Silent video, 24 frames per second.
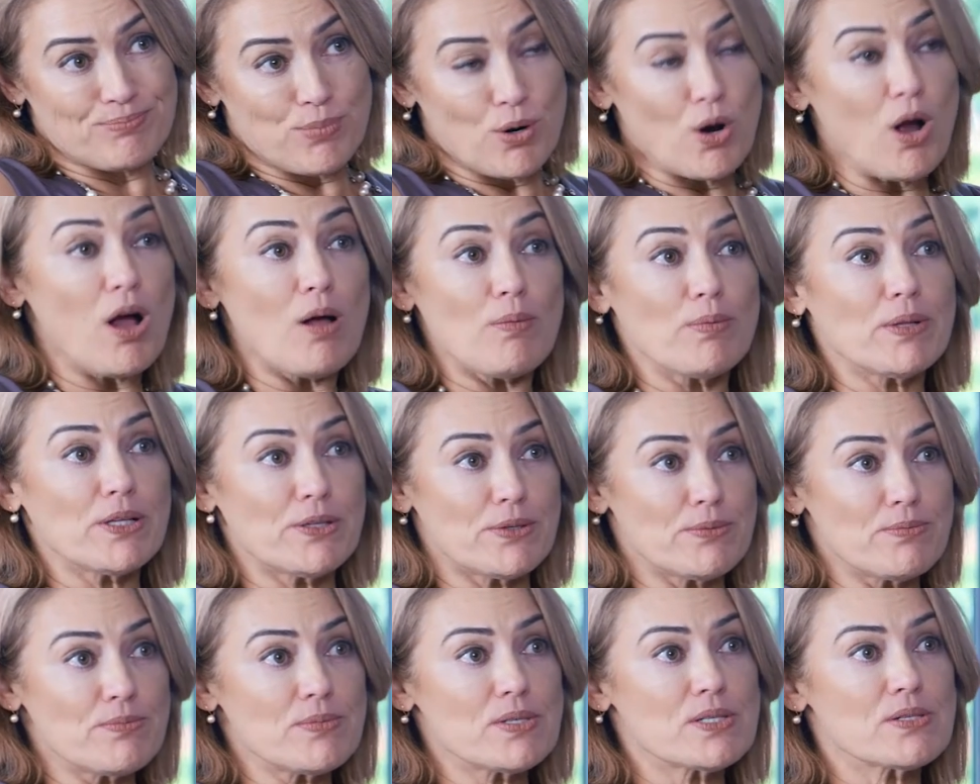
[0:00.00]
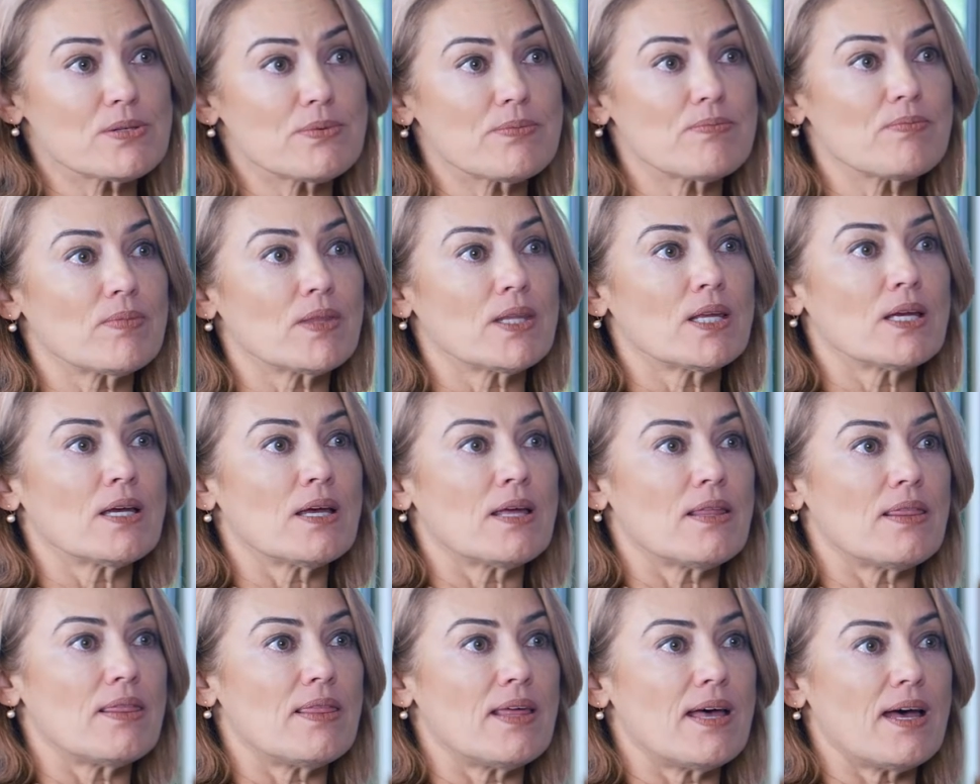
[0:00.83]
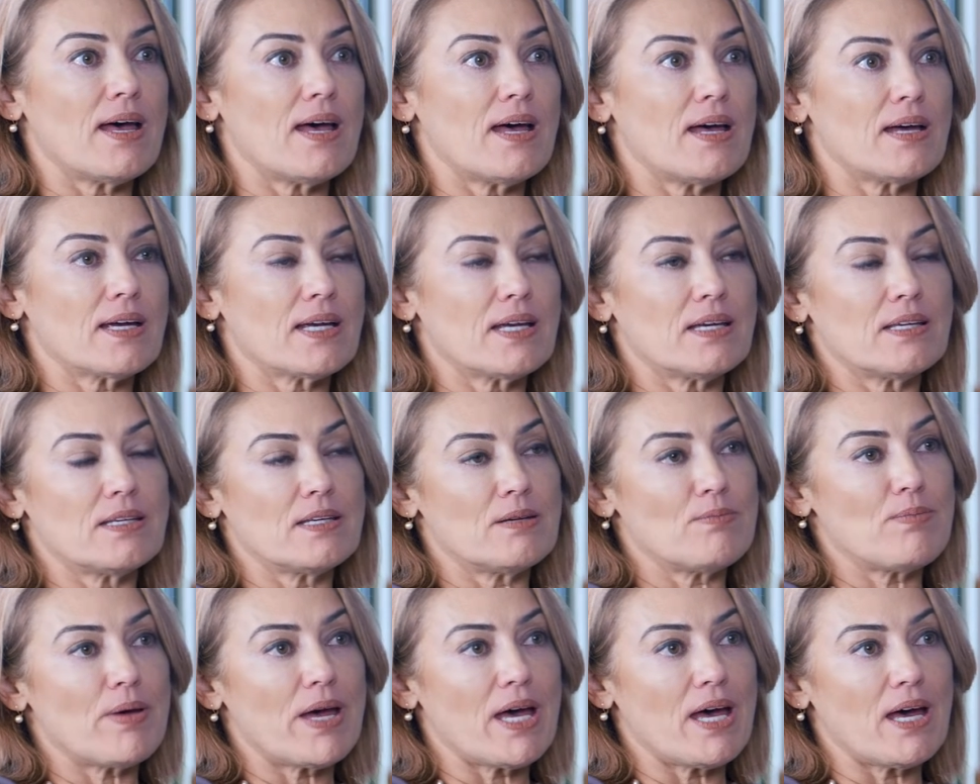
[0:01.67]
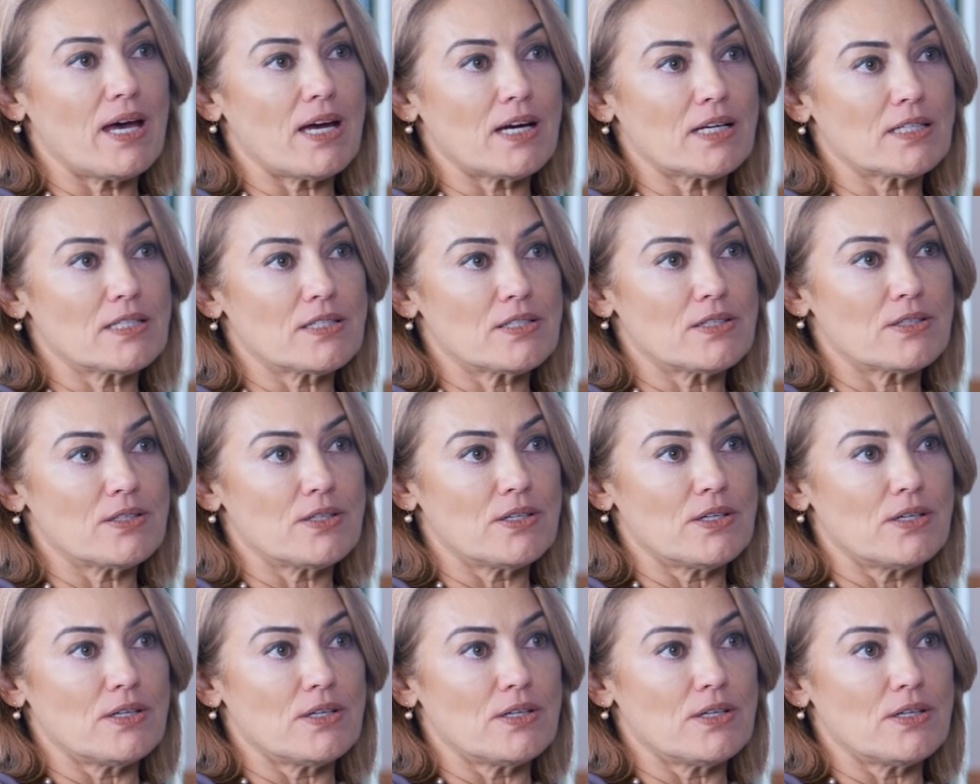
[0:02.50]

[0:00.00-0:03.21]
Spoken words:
problems that can impact